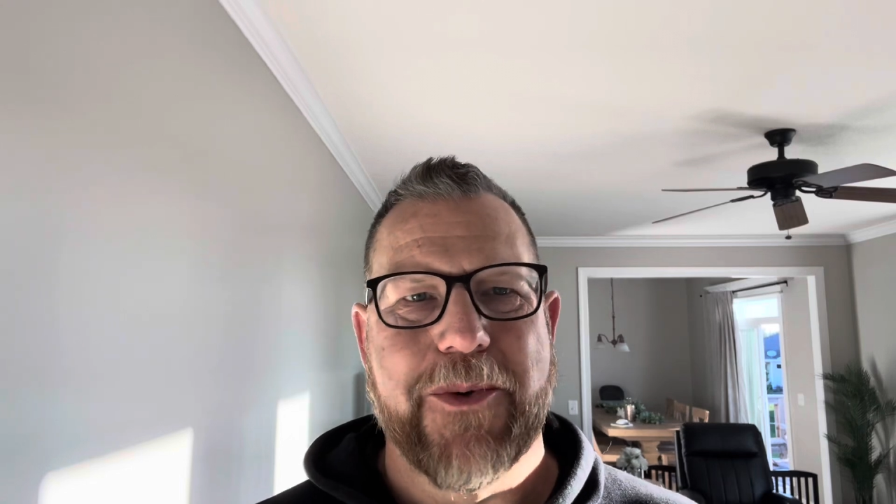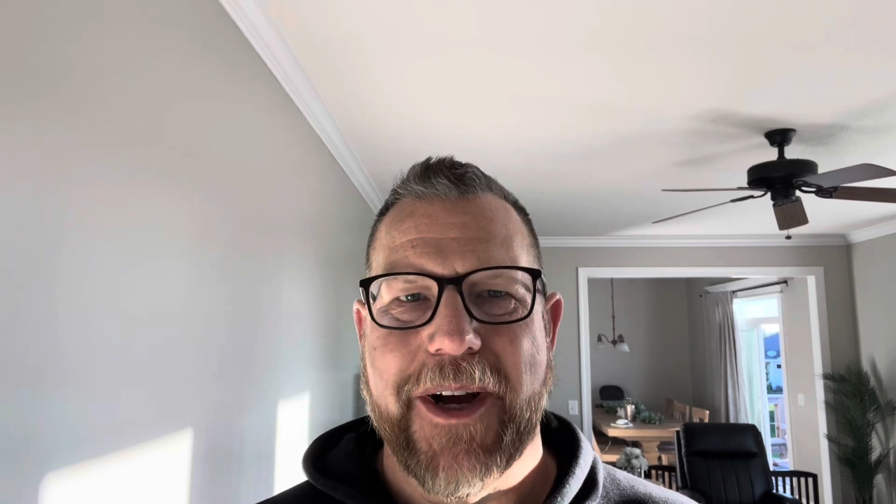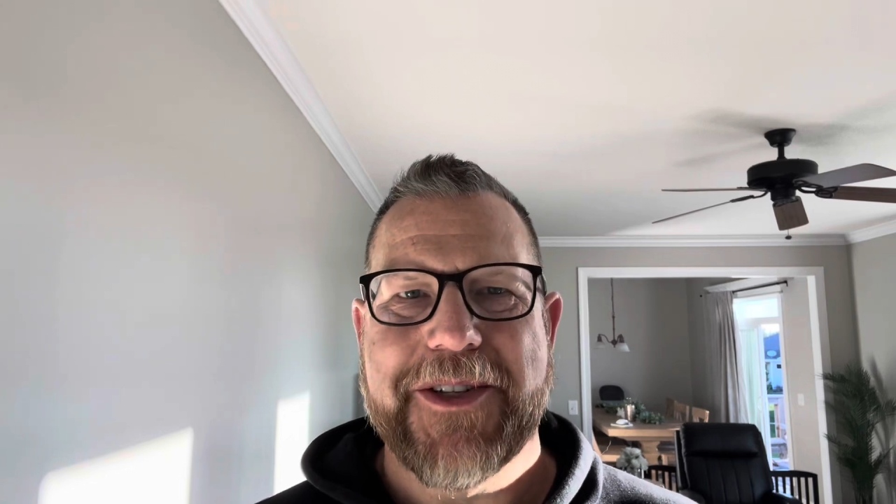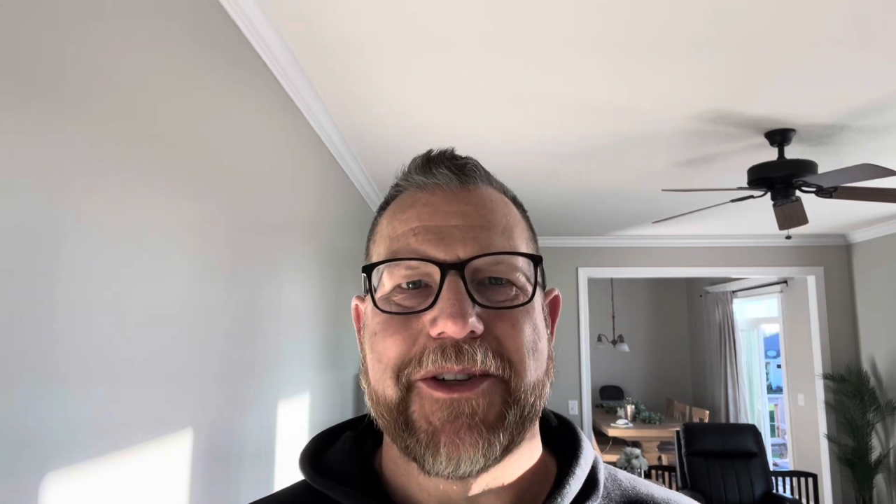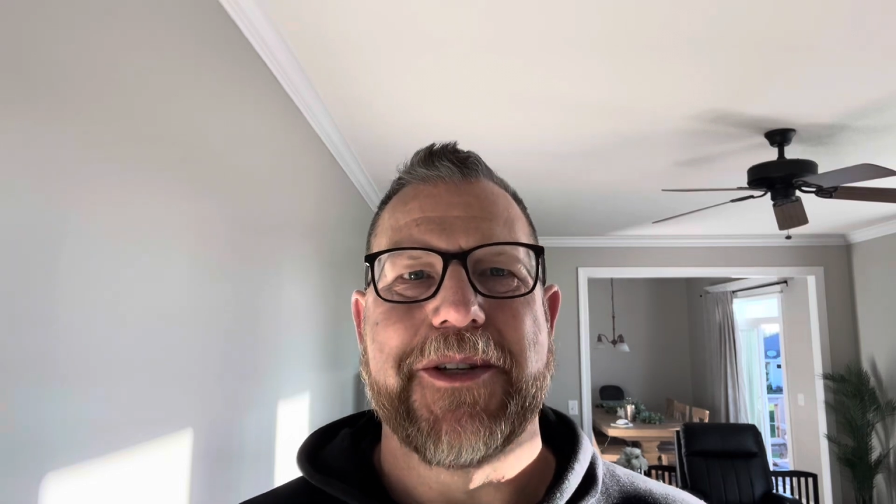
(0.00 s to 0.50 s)

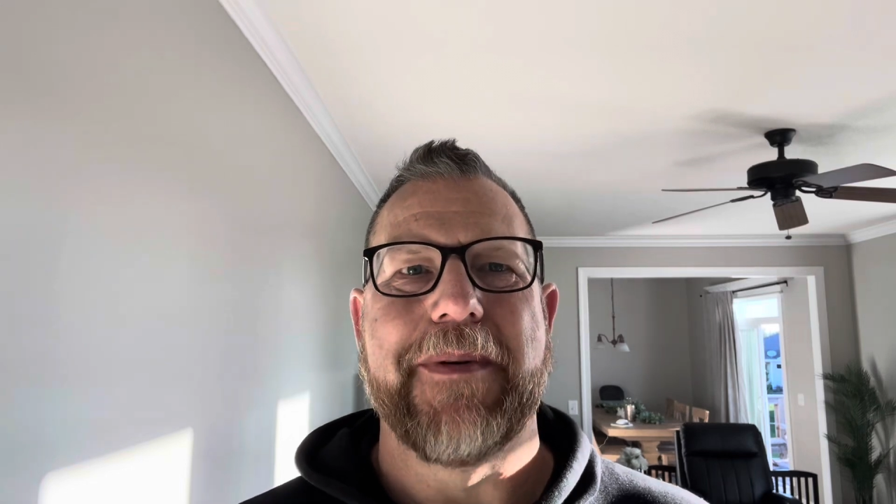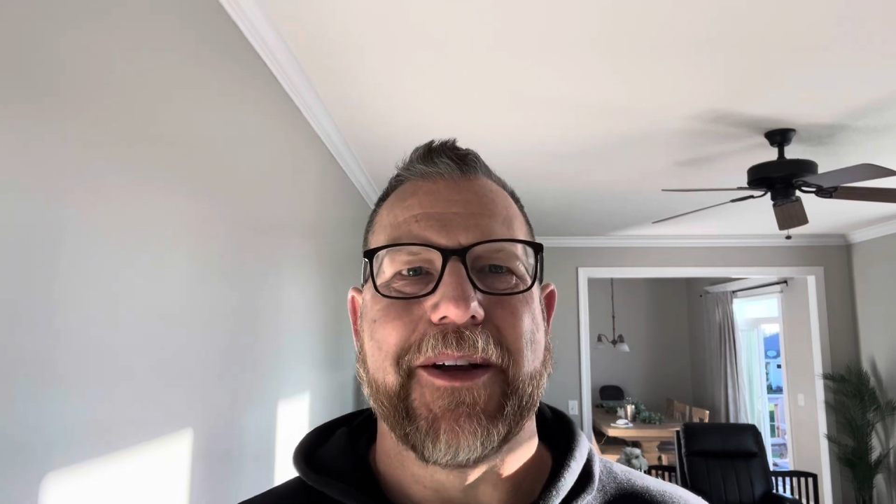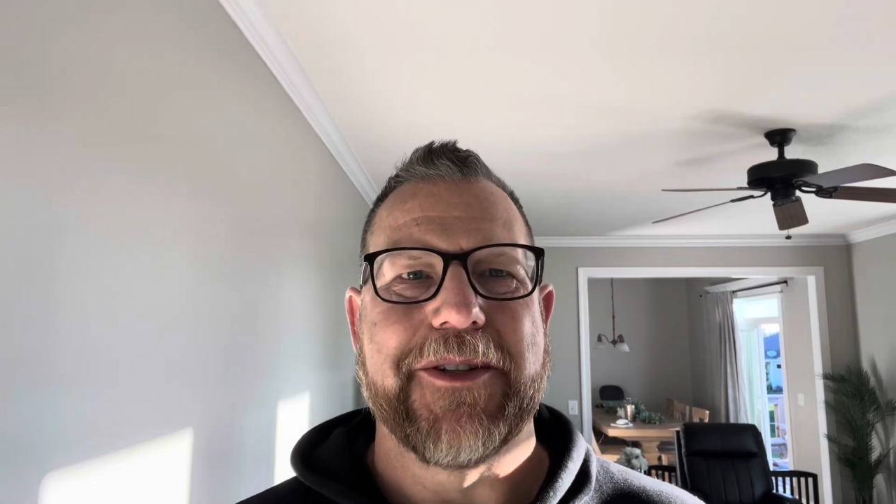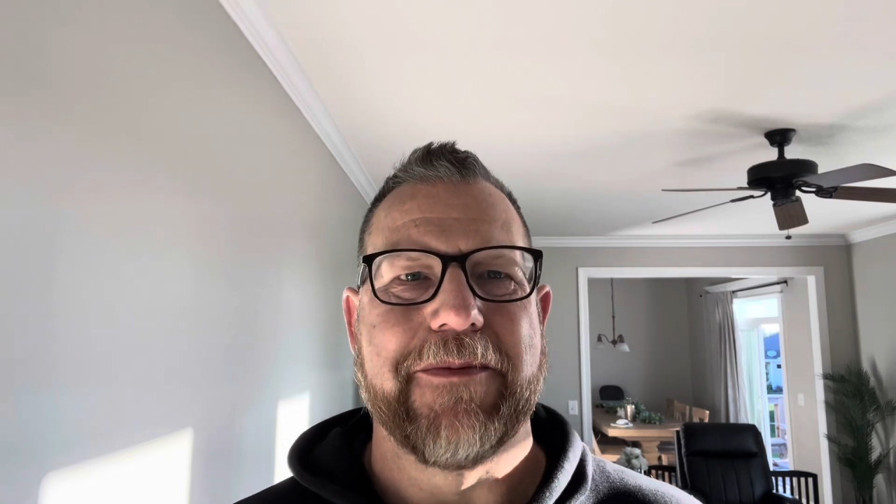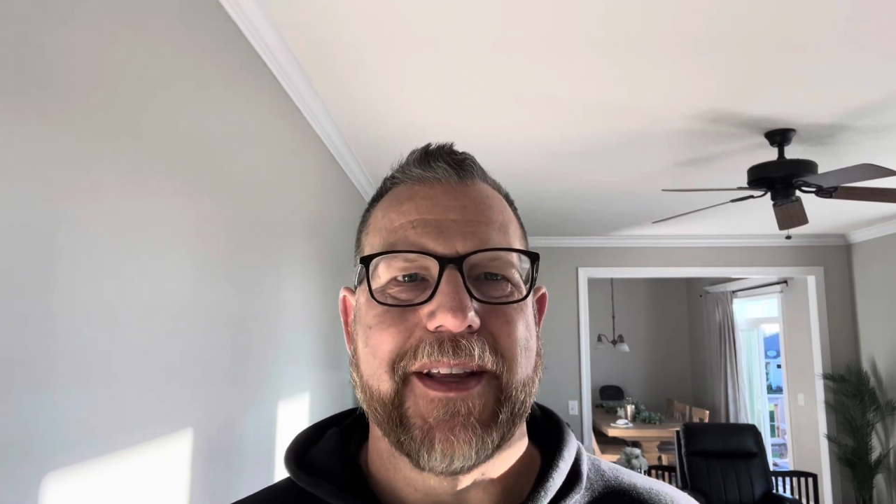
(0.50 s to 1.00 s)
questions
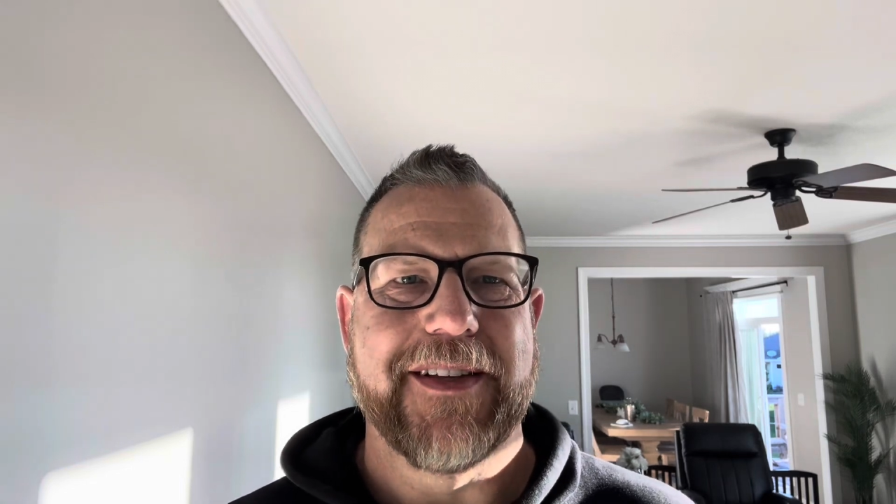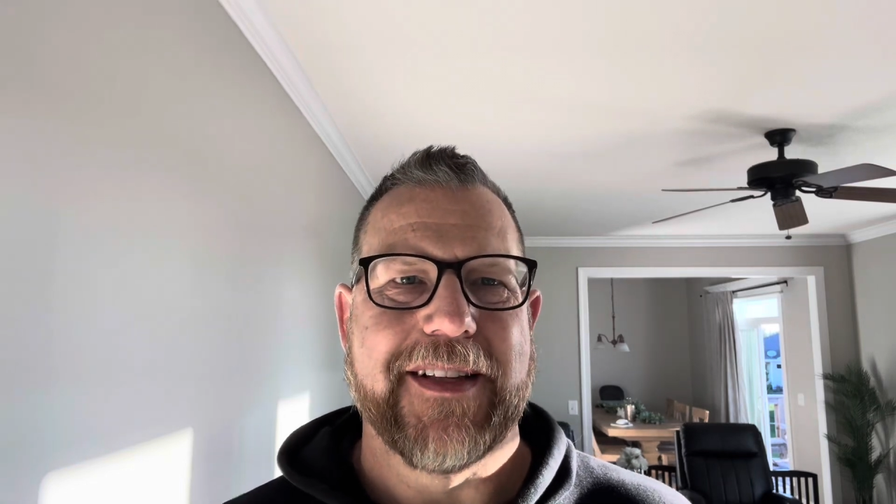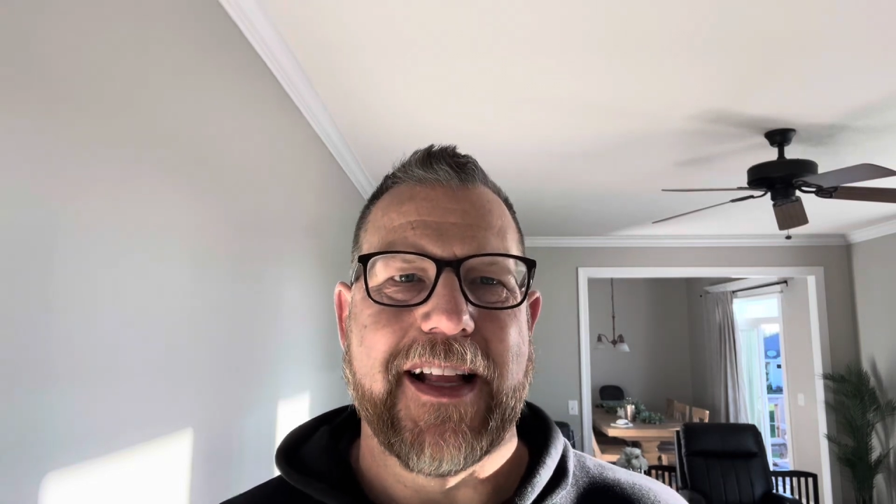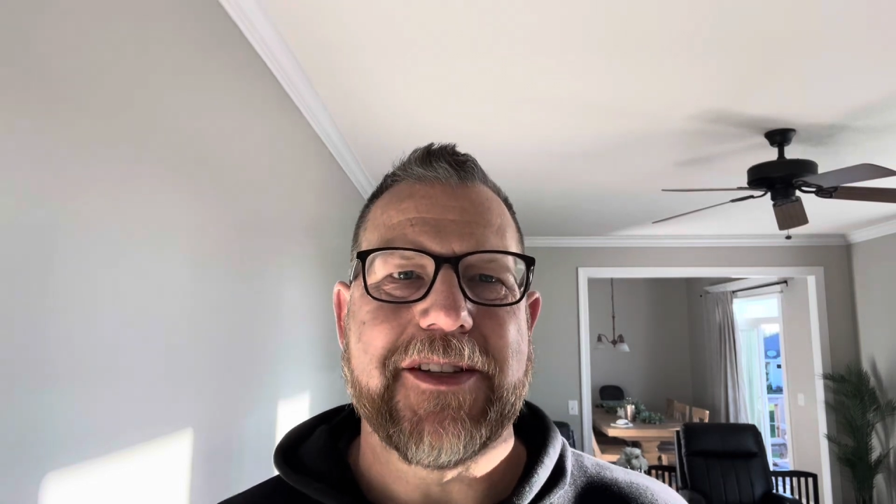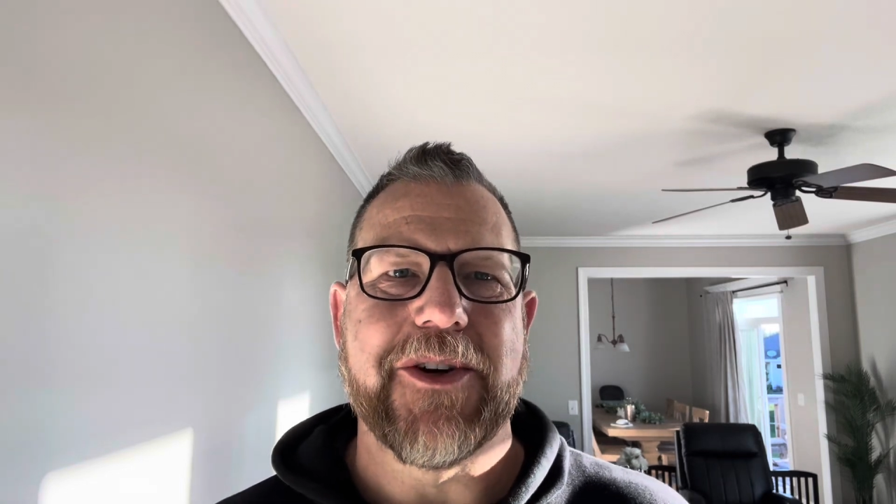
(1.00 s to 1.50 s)
about some things,
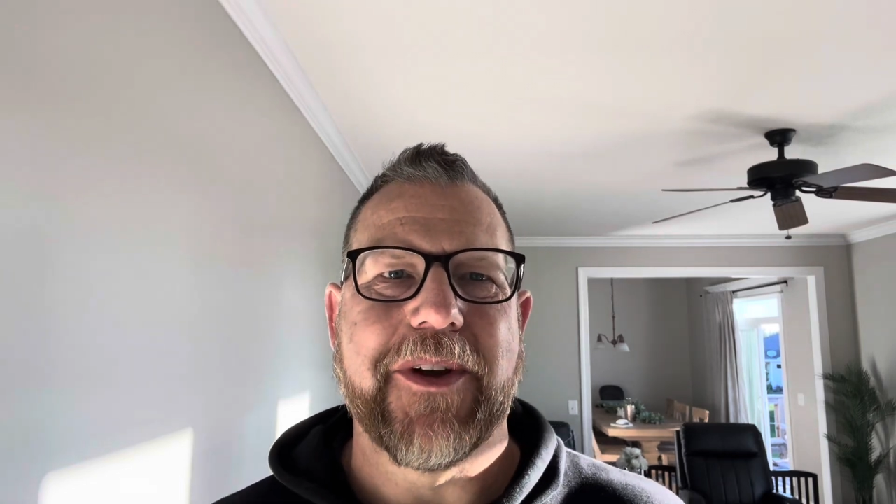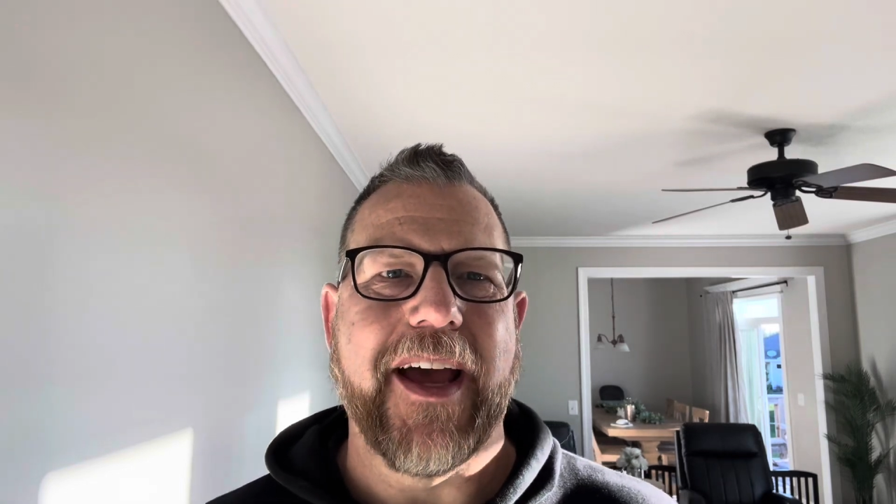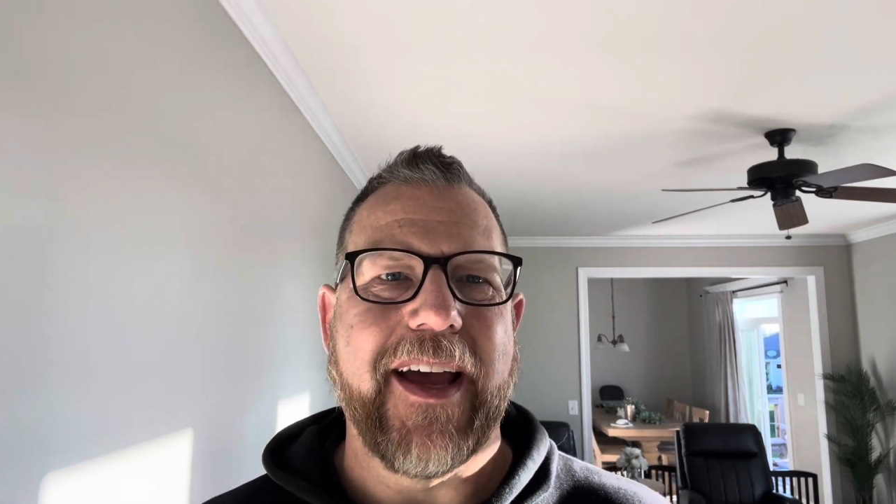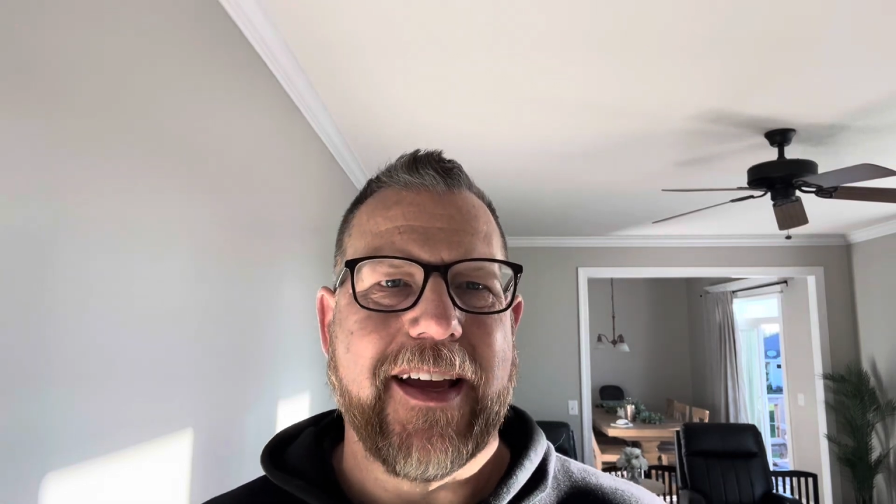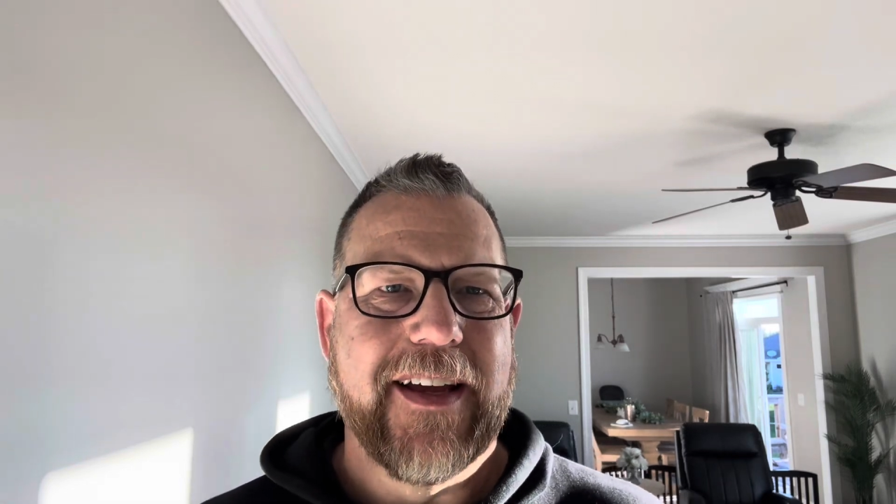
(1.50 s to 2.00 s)
and that's
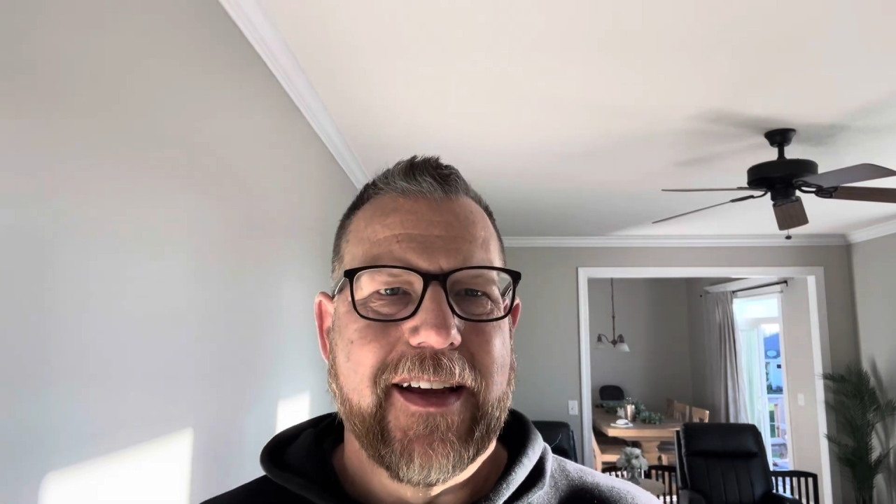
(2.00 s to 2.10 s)
okay.